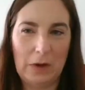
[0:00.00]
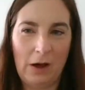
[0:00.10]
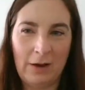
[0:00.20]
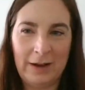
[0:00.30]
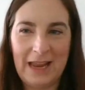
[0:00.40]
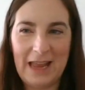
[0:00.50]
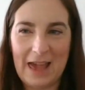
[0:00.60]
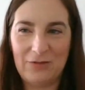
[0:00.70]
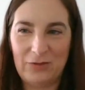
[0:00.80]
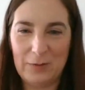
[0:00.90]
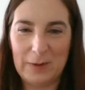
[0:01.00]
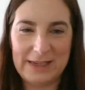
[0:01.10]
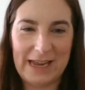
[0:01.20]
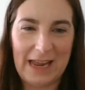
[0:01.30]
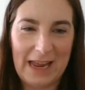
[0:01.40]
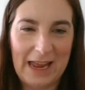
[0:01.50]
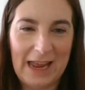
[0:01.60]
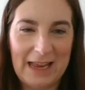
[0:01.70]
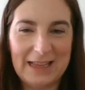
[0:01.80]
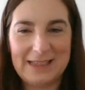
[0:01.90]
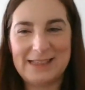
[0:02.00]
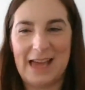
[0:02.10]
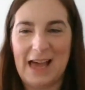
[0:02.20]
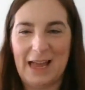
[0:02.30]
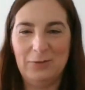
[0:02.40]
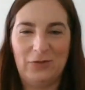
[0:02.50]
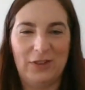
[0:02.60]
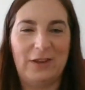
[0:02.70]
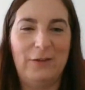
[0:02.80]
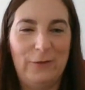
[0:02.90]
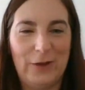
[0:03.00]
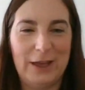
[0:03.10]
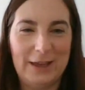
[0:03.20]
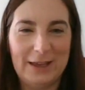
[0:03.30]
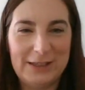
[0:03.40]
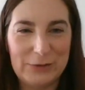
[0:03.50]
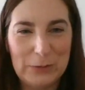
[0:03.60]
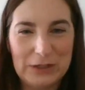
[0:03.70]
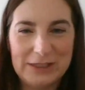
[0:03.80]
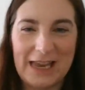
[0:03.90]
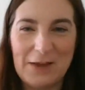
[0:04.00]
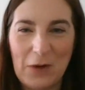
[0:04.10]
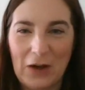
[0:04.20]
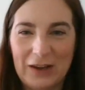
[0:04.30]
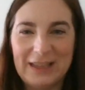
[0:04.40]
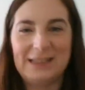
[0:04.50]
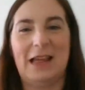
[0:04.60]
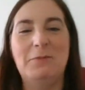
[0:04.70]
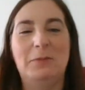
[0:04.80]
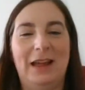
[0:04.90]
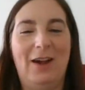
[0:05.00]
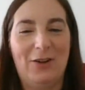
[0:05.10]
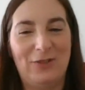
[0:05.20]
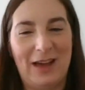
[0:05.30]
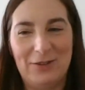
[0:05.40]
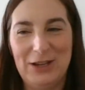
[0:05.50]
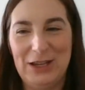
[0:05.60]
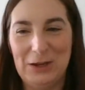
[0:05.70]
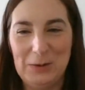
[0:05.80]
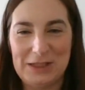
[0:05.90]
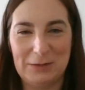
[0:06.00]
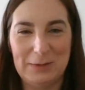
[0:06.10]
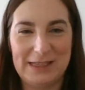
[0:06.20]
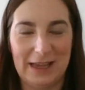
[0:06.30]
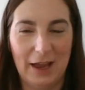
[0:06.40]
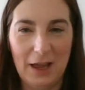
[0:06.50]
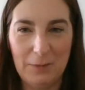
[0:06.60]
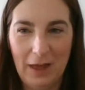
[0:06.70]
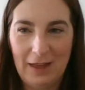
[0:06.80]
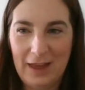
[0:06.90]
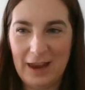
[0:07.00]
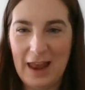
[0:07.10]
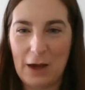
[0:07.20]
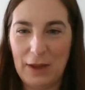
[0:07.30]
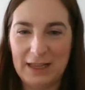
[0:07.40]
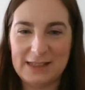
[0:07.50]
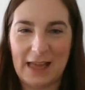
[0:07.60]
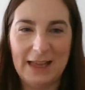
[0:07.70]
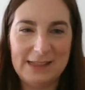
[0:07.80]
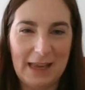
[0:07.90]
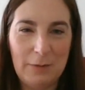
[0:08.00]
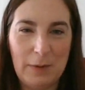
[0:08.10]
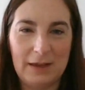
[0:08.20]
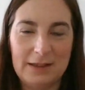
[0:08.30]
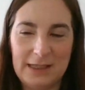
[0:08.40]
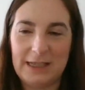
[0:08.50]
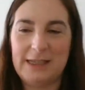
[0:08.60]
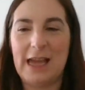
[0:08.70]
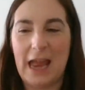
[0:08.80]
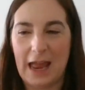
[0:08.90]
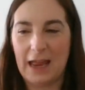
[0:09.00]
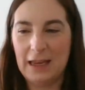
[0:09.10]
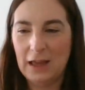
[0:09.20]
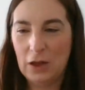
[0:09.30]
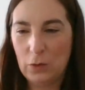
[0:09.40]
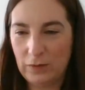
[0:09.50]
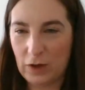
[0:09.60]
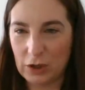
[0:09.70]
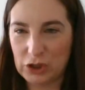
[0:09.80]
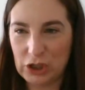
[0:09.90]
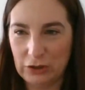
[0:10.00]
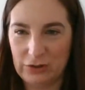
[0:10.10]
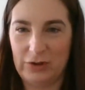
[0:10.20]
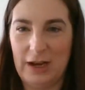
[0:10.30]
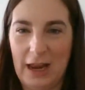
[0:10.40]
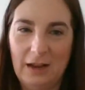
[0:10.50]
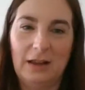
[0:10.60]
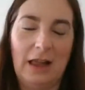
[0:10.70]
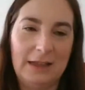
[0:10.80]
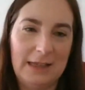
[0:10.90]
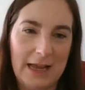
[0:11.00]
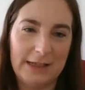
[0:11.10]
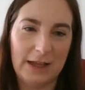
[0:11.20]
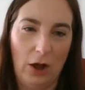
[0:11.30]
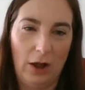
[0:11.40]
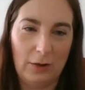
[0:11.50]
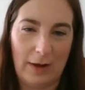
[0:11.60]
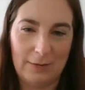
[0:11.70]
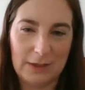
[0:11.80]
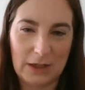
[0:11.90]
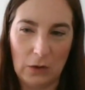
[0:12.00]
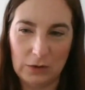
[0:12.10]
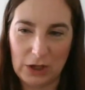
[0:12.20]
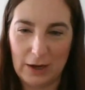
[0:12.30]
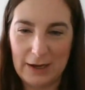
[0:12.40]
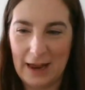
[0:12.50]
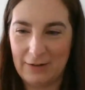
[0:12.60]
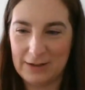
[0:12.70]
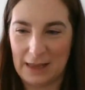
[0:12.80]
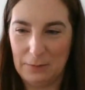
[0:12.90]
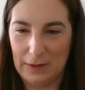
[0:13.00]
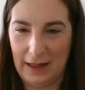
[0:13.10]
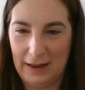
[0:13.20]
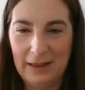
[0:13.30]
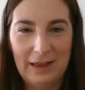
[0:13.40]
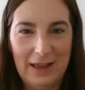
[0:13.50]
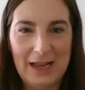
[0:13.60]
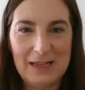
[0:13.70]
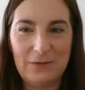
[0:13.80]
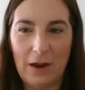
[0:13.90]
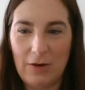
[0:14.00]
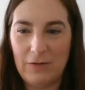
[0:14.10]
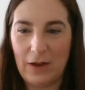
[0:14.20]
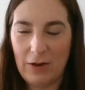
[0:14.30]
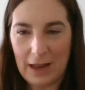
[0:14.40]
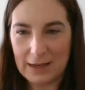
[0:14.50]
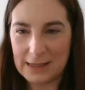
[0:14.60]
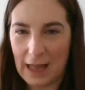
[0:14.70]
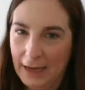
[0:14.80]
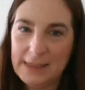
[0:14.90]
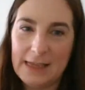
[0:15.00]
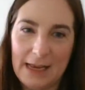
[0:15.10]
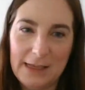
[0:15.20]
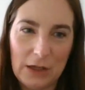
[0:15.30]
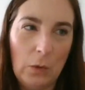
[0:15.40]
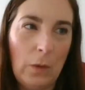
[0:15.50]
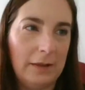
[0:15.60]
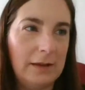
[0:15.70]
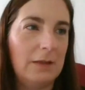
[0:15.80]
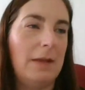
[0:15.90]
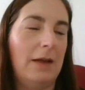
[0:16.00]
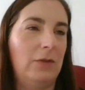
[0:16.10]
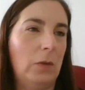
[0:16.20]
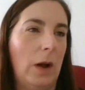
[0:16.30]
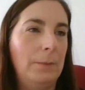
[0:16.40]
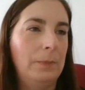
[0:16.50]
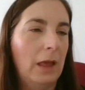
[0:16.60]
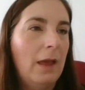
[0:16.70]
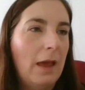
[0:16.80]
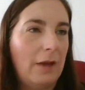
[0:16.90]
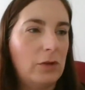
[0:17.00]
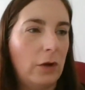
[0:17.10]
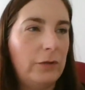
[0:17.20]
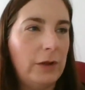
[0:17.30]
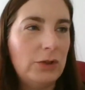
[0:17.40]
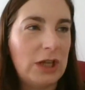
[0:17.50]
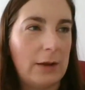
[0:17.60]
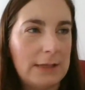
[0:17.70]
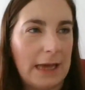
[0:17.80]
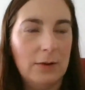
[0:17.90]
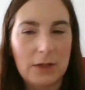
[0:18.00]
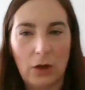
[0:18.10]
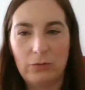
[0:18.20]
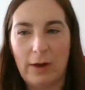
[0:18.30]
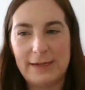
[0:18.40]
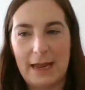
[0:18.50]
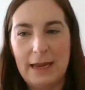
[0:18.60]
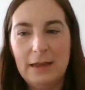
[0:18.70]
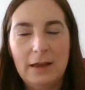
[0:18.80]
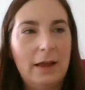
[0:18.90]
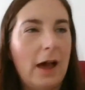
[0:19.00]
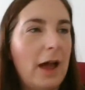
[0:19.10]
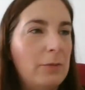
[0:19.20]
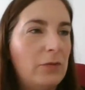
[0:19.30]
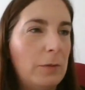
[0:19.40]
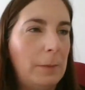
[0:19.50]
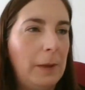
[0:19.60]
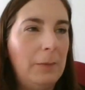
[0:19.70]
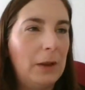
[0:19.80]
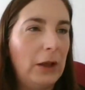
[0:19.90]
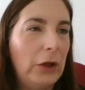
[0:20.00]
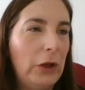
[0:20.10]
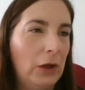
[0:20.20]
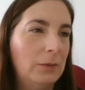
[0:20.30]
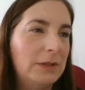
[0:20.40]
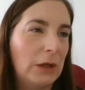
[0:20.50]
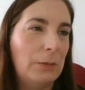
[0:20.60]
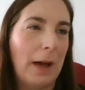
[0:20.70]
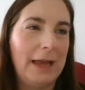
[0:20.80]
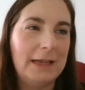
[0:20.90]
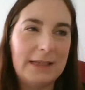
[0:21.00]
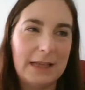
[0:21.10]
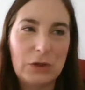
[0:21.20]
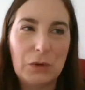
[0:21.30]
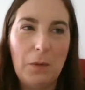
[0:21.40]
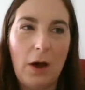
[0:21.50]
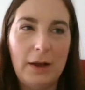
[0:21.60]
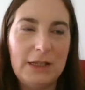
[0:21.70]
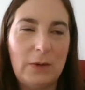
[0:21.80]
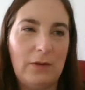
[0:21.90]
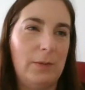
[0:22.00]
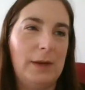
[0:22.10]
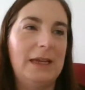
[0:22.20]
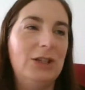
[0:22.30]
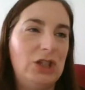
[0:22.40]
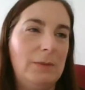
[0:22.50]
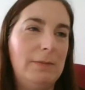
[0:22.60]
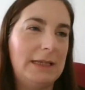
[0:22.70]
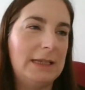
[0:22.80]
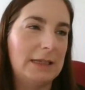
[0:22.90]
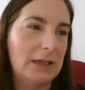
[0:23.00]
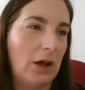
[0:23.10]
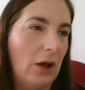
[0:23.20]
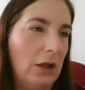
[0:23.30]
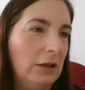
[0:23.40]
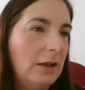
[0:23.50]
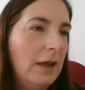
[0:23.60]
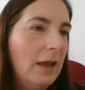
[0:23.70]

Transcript: morning, everybody. It's time for the first Monday morning assembly of our new summer term. And how exciting because today we've got children in classes all around school joining our assembly. It's very, very exciting. So, welcome, everyone. I've got a few shout outs already um, from the people at home. So, Maya says, Good morning to everybody, and she misses us all.